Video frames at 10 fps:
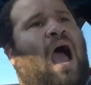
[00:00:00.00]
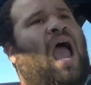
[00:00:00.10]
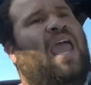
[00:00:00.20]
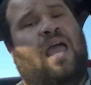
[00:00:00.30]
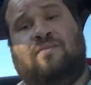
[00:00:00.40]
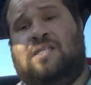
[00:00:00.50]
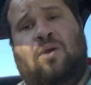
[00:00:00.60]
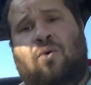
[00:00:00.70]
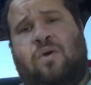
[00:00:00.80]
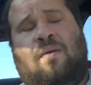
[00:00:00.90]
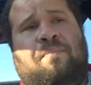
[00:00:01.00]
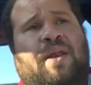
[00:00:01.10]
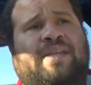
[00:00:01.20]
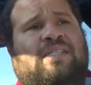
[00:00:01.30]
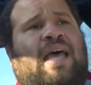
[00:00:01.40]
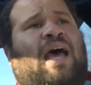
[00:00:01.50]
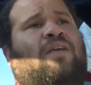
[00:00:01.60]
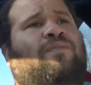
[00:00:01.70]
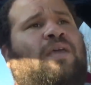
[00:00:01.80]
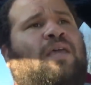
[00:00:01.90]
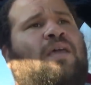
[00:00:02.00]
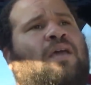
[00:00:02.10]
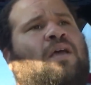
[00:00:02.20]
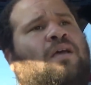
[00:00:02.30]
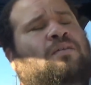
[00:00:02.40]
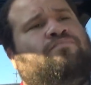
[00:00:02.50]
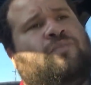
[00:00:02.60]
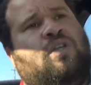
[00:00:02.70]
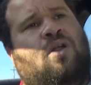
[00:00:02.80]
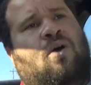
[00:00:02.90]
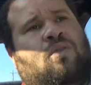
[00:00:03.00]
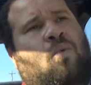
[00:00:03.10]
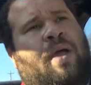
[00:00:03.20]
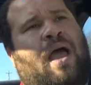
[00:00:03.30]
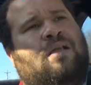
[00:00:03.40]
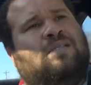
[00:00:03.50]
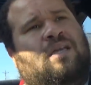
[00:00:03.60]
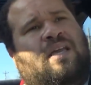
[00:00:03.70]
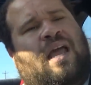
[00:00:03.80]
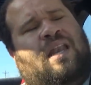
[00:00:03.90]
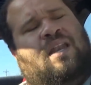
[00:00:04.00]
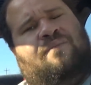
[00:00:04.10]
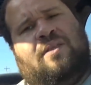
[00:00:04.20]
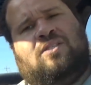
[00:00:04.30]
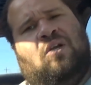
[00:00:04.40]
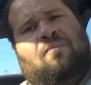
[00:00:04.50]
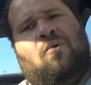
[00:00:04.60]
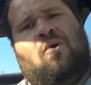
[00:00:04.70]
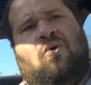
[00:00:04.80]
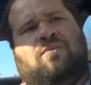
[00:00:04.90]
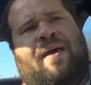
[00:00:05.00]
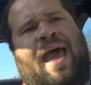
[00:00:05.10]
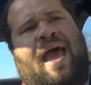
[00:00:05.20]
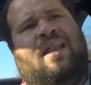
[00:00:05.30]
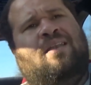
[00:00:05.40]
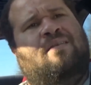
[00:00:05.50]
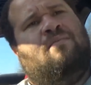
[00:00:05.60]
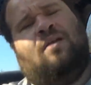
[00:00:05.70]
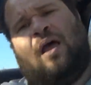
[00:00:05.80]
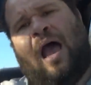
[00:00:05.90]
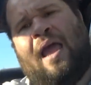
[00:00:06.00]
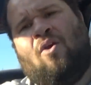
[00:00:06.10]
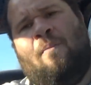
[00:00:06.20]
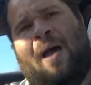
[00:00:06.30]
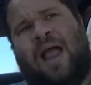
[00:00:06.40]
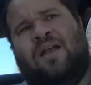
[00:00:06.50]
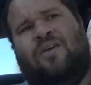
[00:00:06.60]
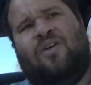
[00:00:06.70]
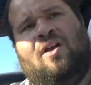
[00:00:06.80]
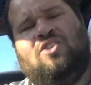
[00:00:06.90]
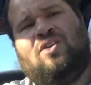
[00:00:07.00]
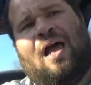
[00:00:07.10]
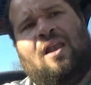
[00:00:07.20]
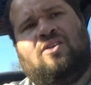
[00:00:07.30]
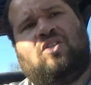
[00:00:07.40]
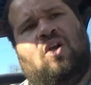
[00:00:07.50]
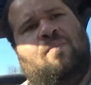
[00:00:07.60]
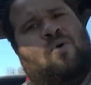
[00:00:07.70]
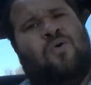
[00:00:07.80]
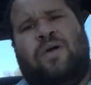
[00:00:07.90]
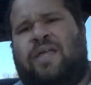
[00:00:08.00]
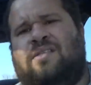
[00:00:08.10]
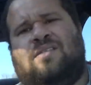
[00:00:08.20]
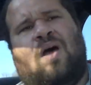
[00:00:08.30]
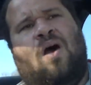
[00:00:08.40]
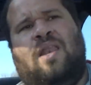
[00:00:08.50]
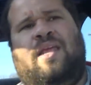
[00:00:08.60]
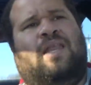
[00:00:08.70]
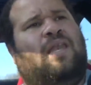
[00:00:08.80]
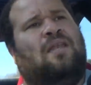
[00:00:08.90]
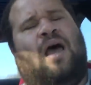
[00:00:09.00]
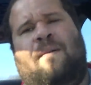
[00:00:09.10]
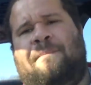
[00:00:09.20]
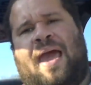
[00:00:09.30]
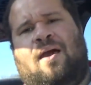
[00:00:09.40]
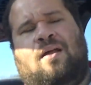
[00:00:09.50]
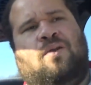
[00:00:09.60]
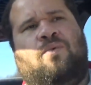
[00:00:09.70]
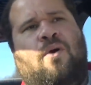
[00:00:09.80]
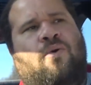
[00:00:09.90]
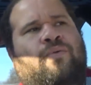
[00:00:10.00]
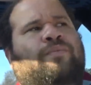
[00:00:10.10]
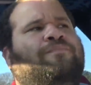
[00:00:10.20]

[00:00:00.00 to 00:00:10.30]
I have zero complaints out of it. You know, the way I was looking at it, if the turbo goes bad, I go buy another $100 turbo, install it, and I'm back on the road.